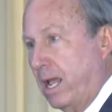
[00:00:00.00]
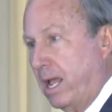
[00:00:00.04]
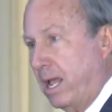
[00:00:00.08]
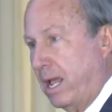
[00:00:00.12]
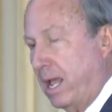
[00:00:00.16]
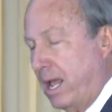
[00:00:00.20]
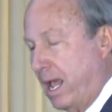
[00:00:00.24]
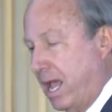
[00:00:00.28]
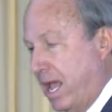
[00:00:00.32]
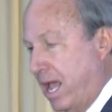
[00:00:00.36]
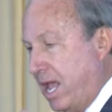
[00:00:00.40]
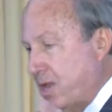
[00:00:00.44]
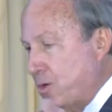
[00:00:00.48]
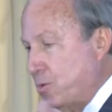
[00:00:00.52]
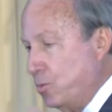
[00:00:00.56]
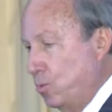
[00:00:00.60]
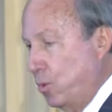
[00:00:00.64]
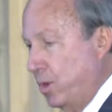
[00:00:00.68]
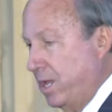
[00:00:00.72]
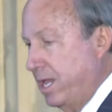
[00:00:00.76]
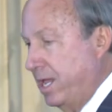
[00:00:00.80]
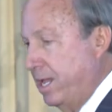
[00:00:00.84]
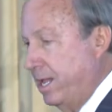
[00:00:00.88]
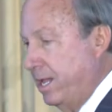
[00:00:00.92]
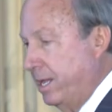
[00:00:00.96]
and
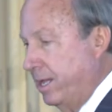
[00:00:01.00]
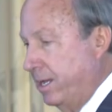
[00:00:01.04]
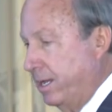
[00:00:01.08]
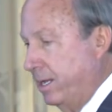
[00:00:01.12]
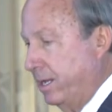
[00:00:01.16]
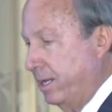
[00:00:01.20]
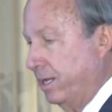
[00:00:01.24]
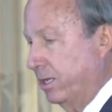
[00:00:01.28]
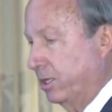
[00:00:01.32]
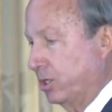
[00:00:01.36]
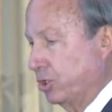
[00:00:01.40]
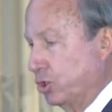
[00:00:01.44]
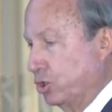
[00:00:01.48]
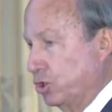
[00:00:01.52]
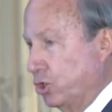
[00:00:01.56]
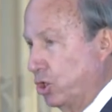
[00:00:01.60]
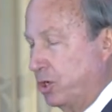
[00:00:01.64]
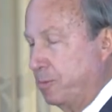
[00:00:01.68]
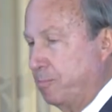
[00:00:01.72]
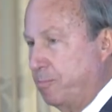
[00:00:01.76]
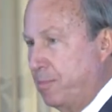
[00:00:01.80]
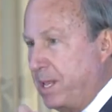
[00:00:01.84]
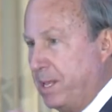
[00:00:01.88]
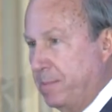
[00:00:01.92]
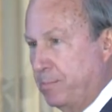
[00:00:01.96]
we look
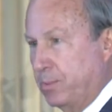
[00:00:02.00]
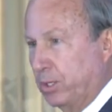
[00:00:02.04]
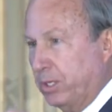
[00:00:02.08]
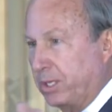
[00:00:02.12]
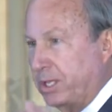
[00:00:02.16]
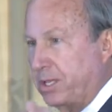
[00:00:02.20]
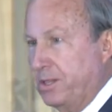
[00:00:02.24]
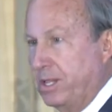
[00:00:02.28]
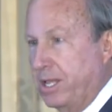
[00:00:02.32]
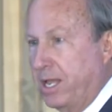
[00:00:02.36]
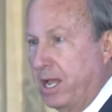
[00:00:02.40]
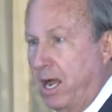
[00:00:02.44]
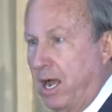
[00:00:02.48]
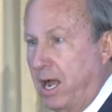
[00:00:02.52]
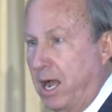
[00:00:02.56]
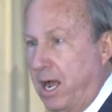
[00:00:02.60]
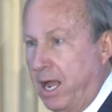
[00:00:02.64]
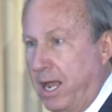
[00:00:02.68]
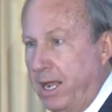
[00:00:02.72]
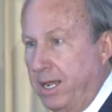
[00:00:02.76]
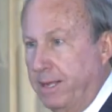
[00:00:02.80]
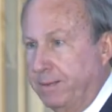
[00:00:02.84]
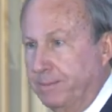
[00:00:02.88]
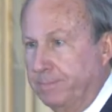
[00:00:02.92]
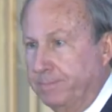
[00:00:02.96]
people in the
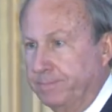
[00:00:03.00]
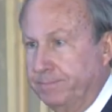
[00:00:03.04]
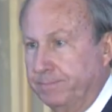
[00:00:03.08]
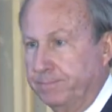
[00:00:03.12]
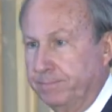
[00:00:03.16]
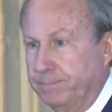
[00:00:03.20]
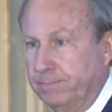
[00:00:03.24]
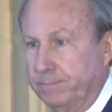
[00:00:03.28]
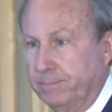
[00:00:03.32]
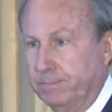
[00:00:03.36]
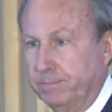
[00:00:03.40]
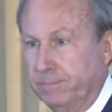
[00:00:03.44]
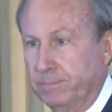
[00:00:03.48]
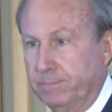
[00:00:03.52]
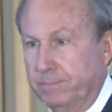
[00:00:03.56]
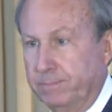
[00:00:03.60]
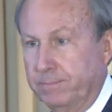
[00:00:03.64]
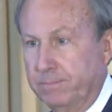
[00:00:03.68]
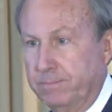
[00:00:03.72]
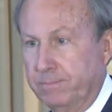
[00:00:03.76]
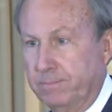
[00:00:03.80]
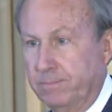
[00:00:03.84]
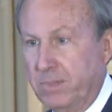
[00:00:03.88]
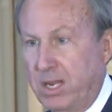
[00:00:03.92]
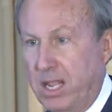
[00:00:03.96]
eye
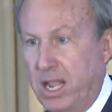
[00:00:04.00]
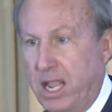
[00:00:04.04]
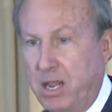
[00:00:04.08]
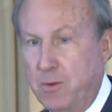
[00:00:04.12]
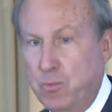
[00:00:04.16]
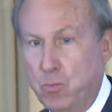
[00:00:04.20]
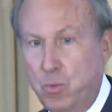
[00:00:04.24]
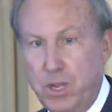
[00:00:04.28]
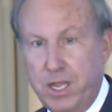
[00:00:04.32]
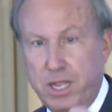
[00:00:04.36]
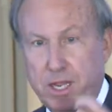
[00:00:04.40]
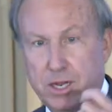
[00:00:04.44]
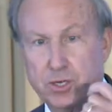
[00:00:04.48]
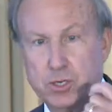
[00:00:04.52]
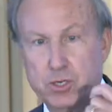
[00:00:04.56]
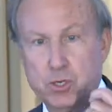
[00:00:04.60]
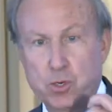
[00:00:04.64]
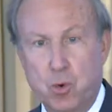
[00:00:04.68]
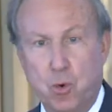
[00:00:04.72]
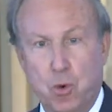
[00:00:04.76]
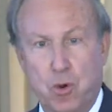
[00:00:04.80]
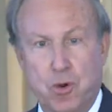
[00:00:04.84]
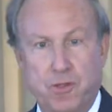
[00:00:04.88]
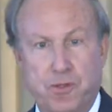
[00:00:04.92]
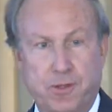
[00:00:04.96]
and we
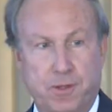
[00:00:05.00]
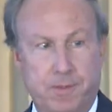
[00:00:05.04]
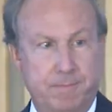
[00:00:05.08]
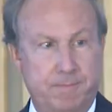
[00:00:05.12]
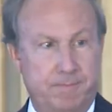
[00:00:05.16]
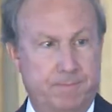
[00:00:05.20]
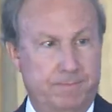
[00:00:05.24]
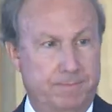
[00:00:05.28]
ignore them,